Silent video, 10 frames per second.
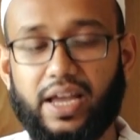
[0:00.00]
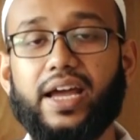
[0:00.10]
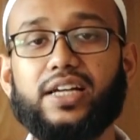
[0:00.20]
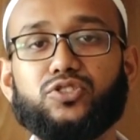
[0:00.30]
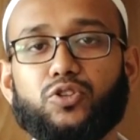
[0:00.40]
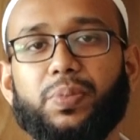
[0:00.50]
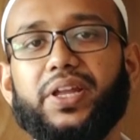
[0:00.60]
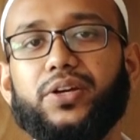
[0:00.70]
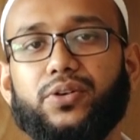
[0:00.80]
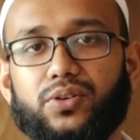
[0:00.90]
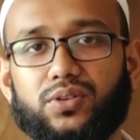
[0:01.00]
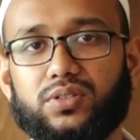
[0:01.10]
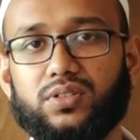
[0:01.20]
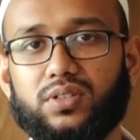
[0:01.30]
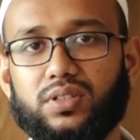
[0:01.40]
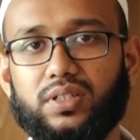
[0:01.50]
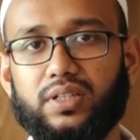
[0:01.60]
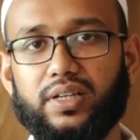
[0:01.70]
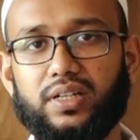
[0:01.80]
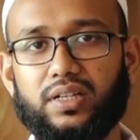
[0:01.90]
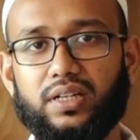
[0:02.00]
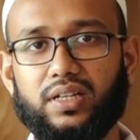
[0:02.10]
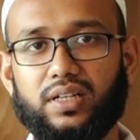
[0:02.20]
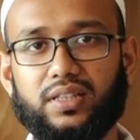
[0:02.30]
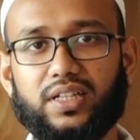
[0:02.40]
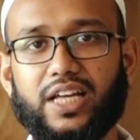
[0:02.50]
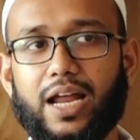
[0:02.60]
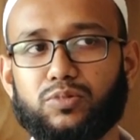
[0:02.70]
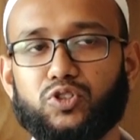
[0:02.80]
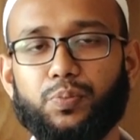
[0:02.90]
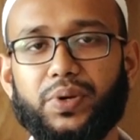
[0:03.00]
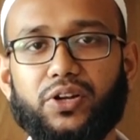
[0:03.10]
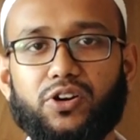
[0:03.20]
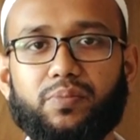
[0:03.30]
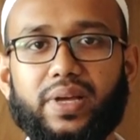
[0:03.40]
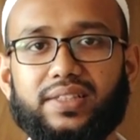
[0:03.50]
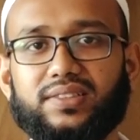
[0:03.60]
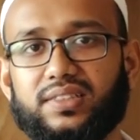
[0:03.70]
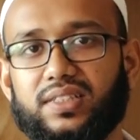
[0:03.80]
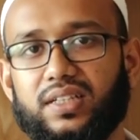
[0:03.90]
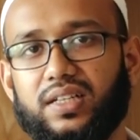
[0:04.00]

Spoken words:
And superior, the term superior means